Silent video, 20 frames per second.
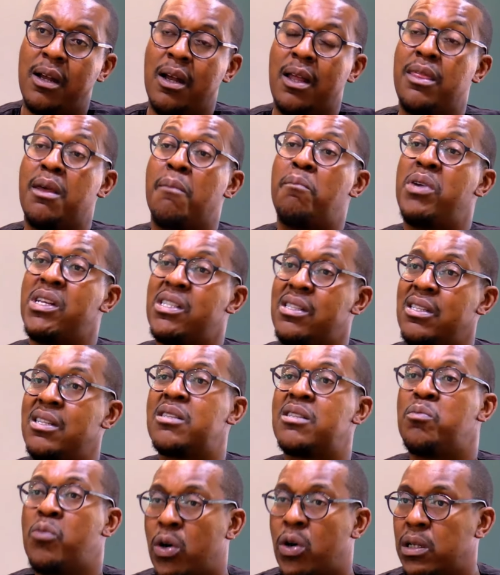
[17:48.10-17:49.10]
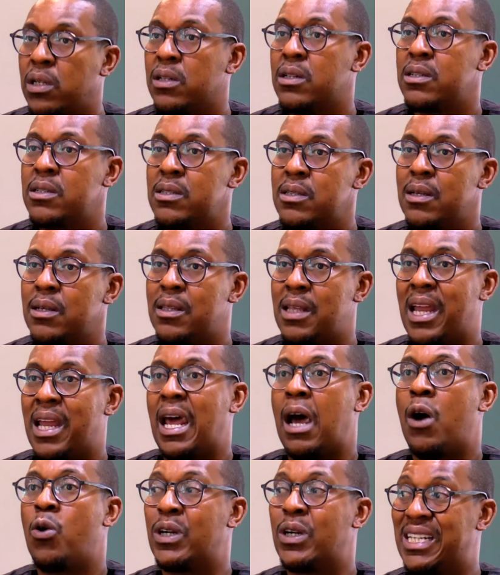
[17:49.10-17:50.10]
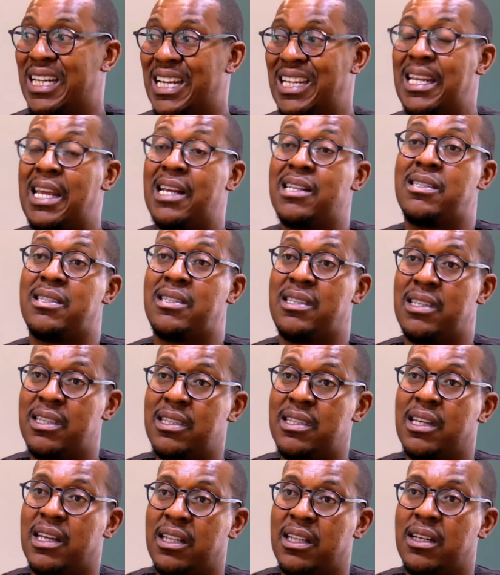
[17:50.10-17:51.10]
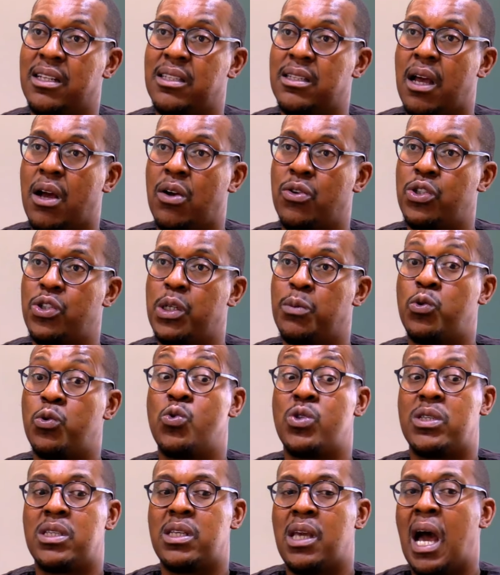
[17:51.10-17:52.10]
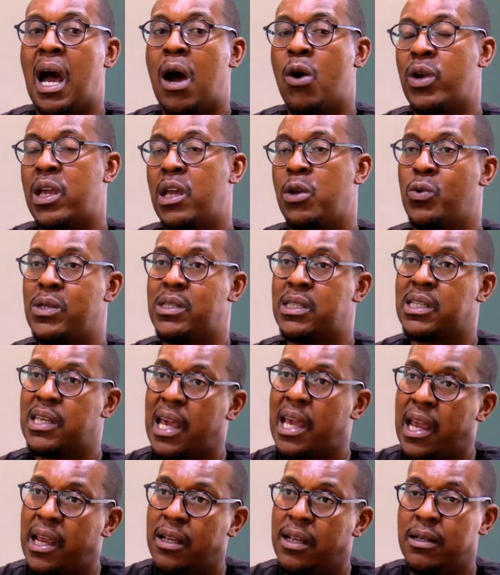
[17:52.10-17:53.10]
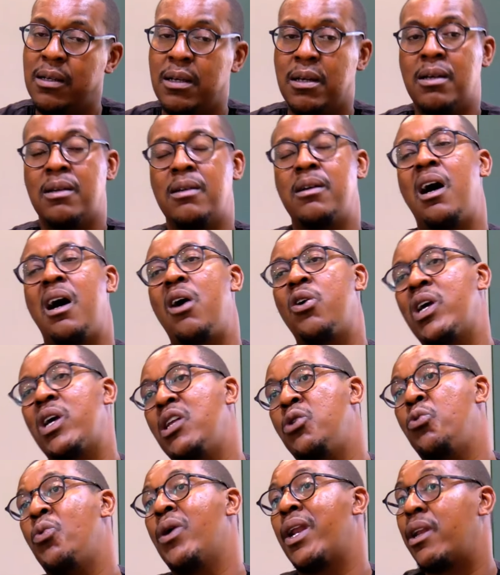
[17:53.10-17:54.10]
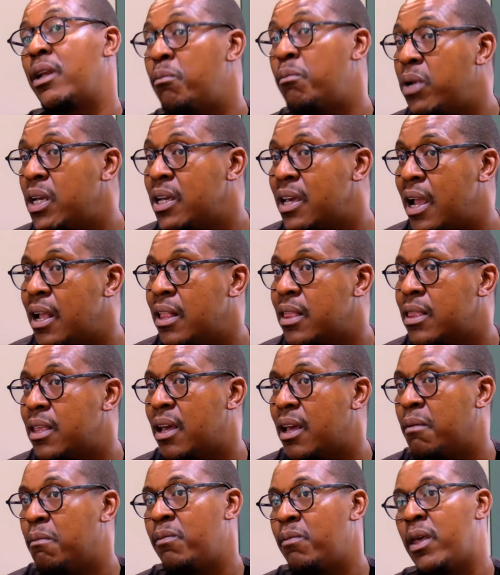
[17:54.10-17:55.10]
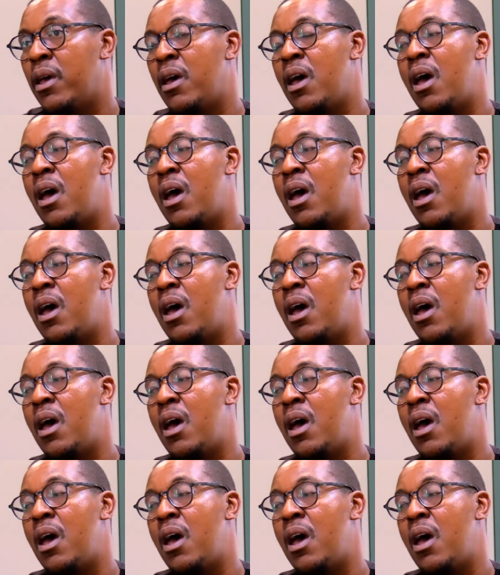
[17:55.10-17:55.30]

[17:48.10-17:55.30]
the business models that are already existing in the township to see how can we scale, how can we replicate them.